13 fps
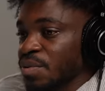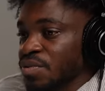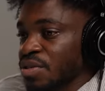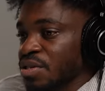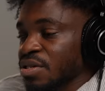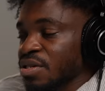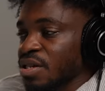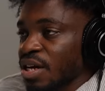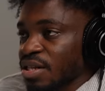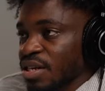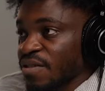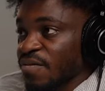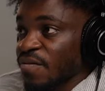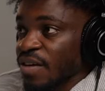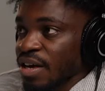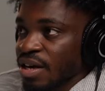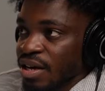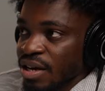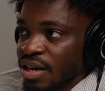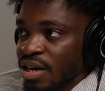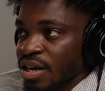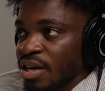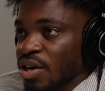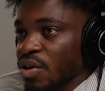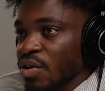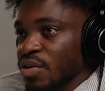digital art as fake,
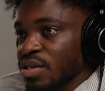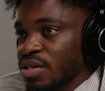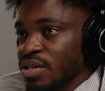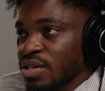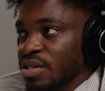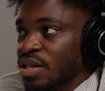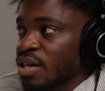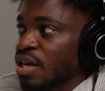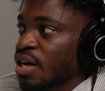because